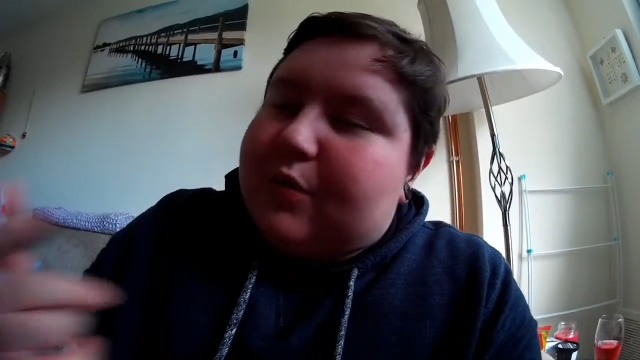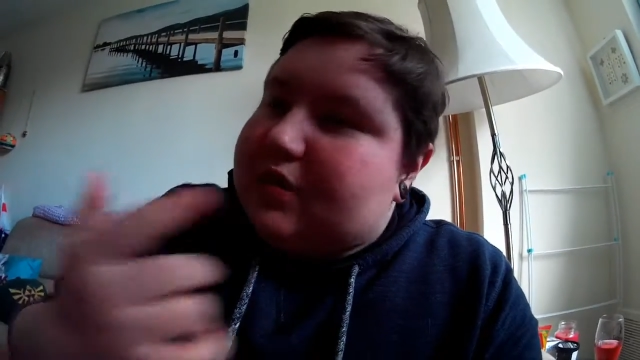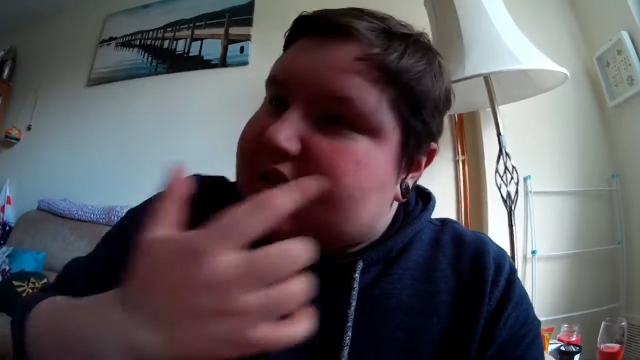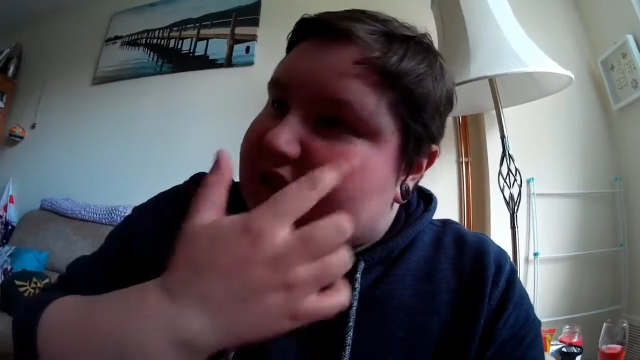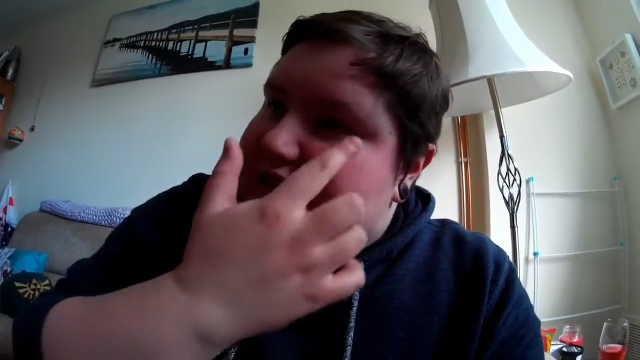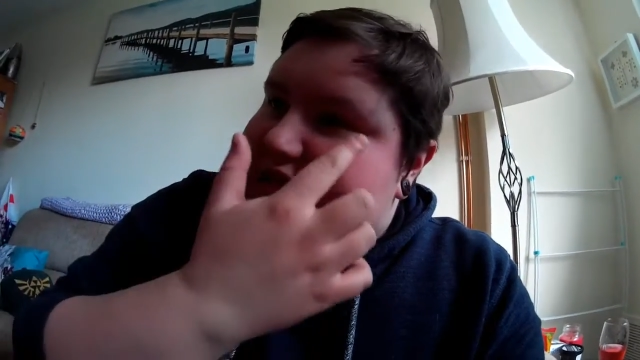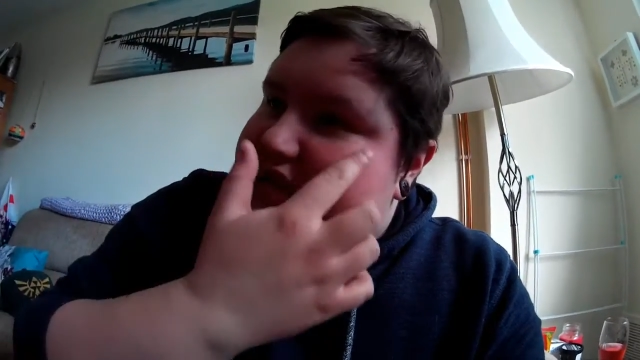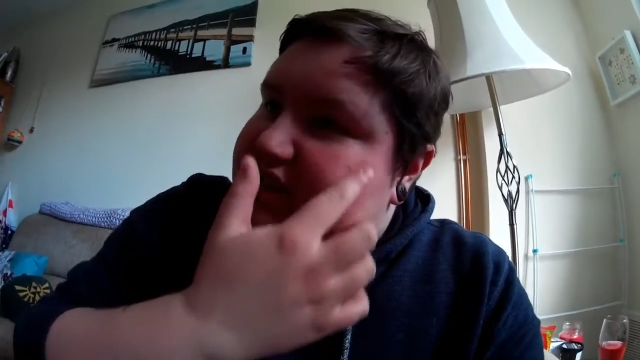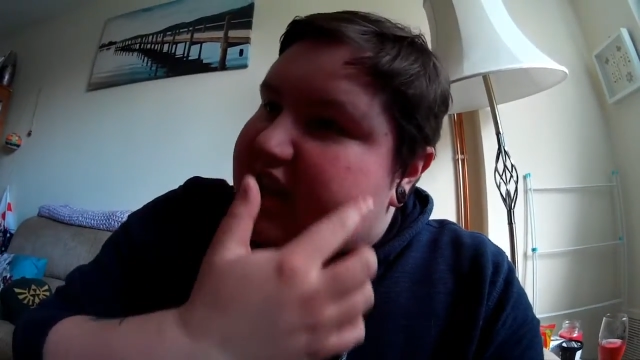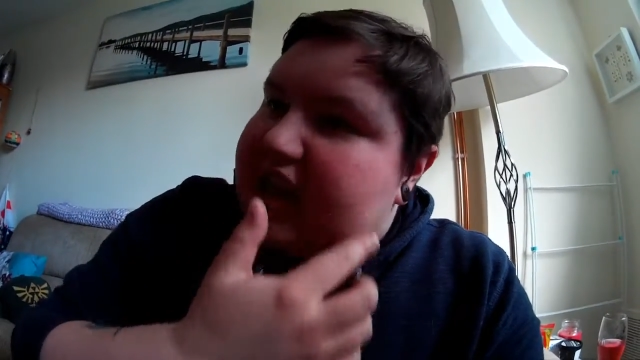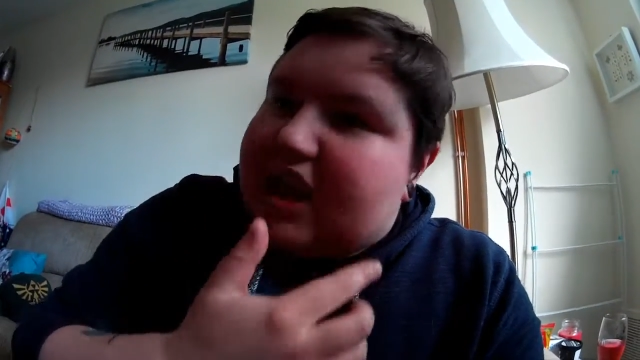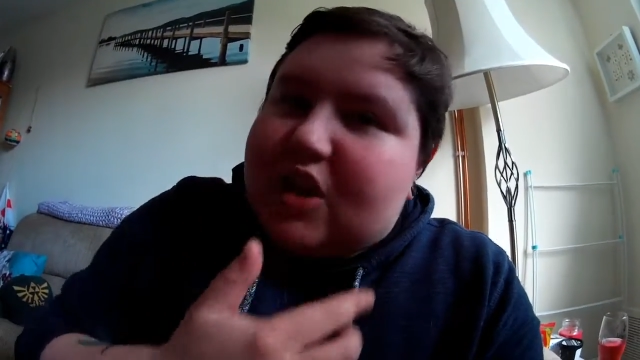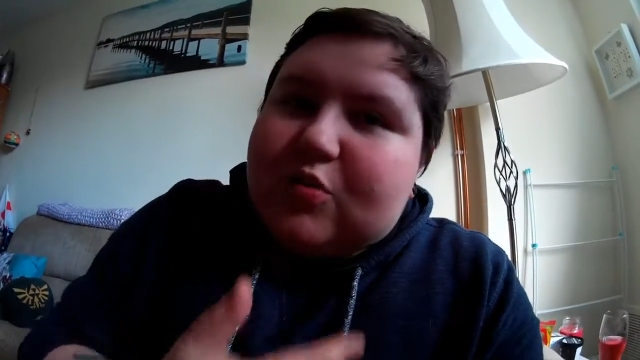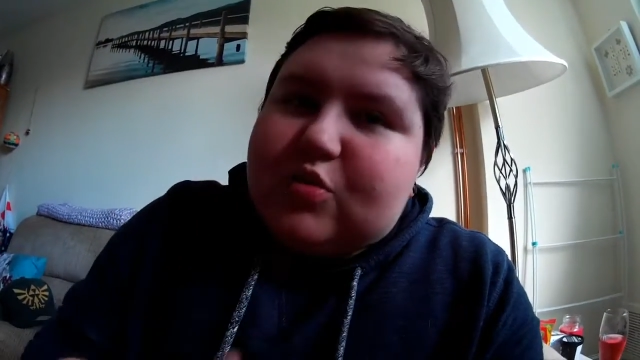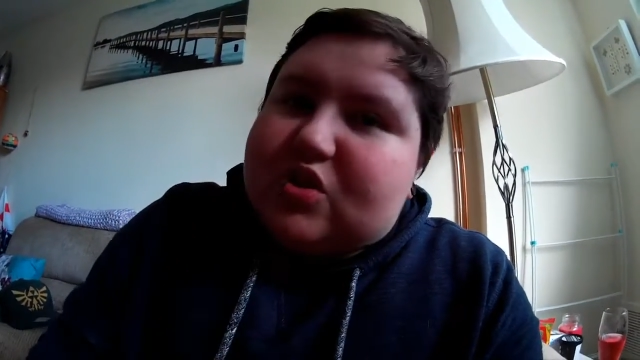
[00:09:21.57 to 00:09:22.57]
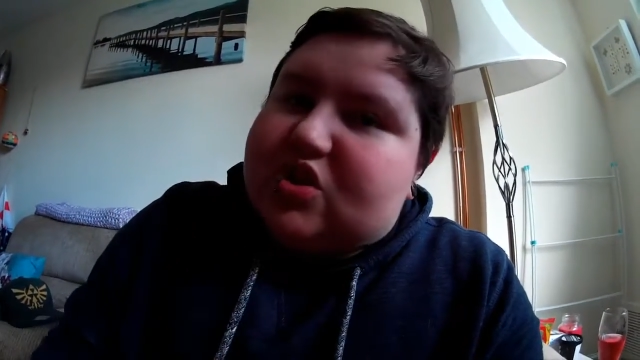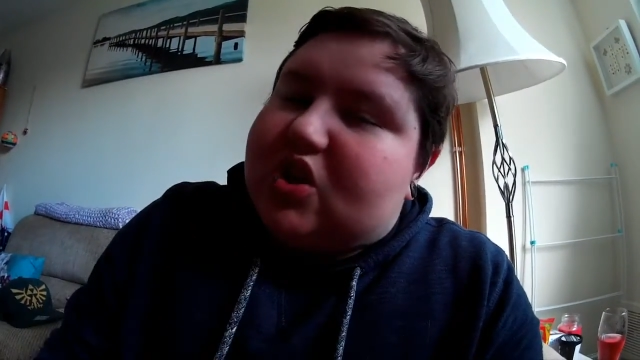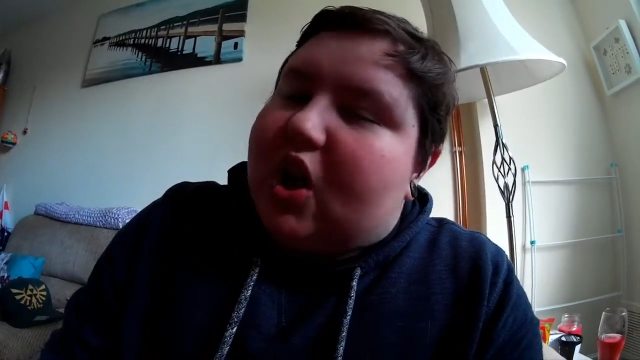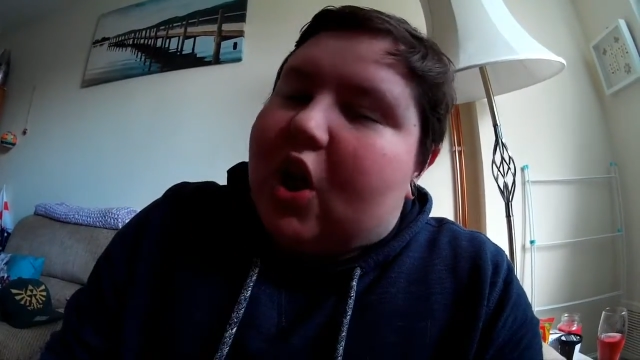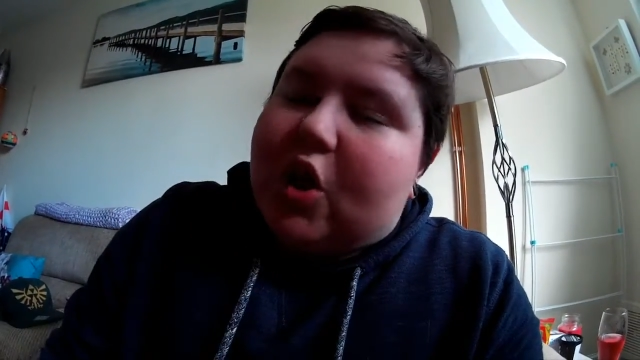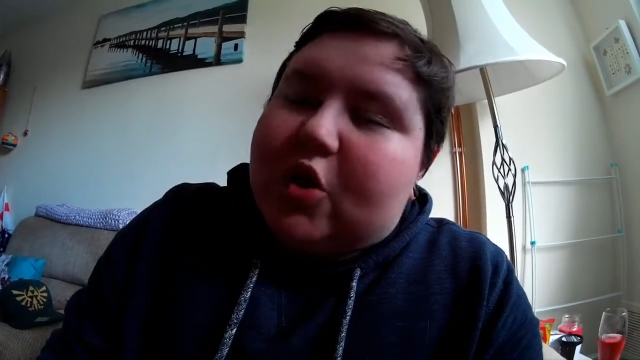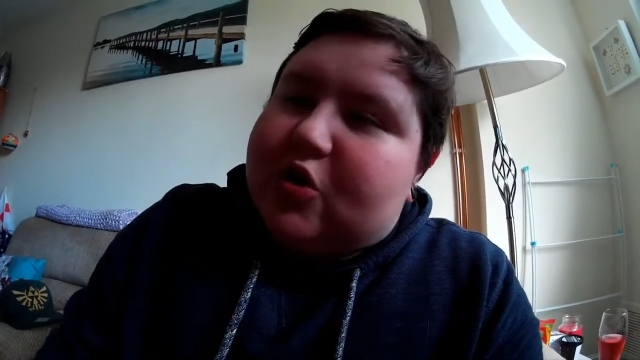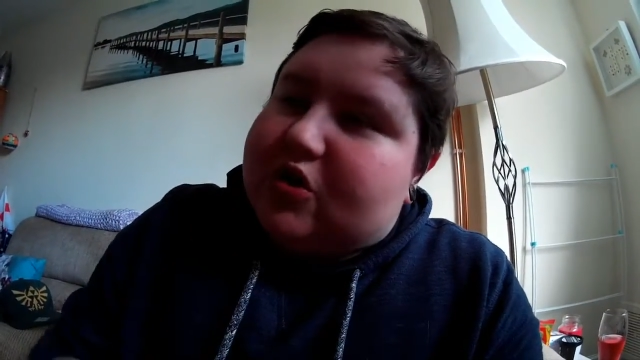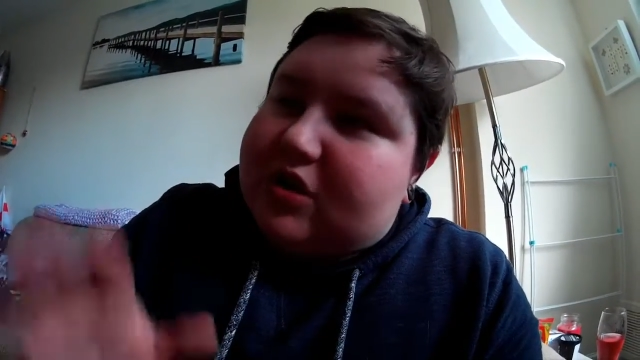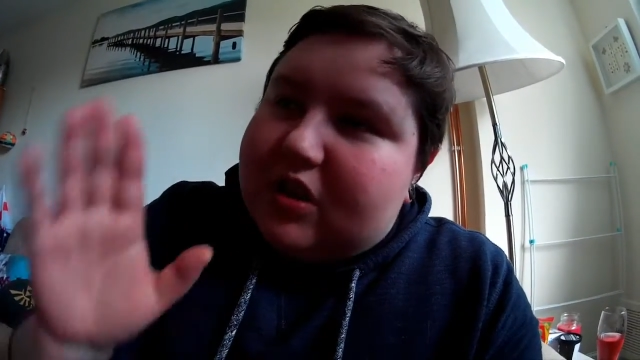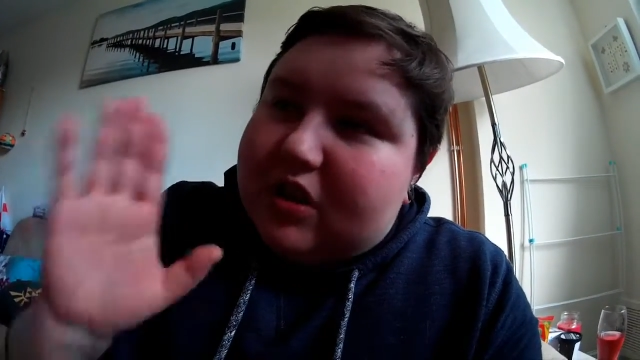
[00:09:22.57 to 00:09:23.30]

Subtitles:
was it. The tear was down,